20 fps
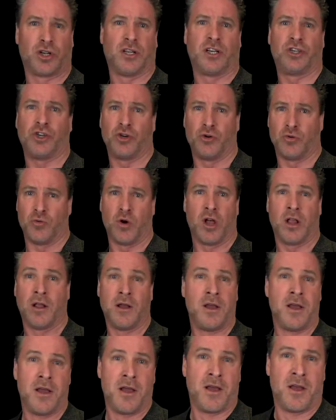issue. Well,
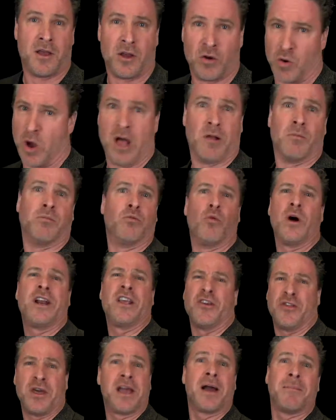what do you
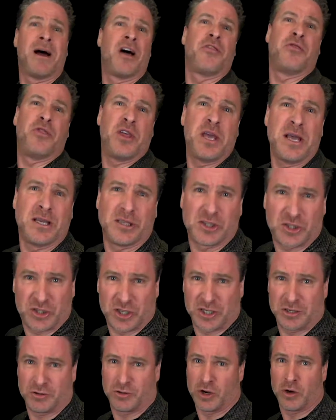think about this?
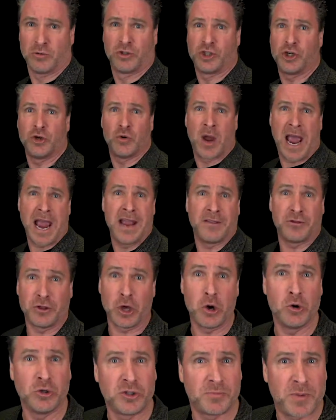And don't you hate
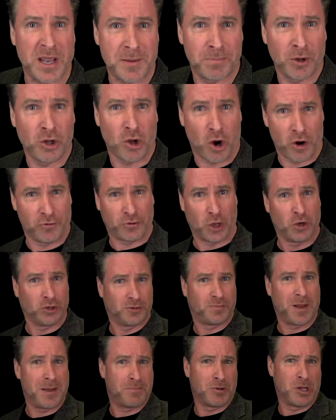those people? Aren't those
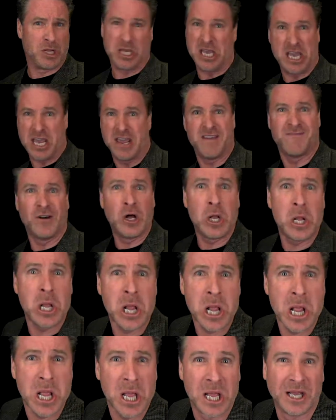people
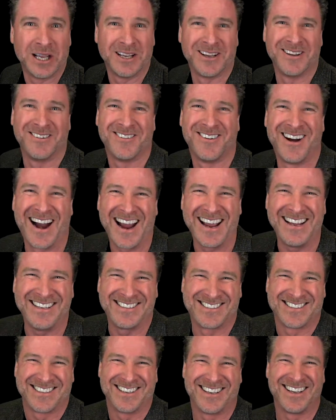evil? Right?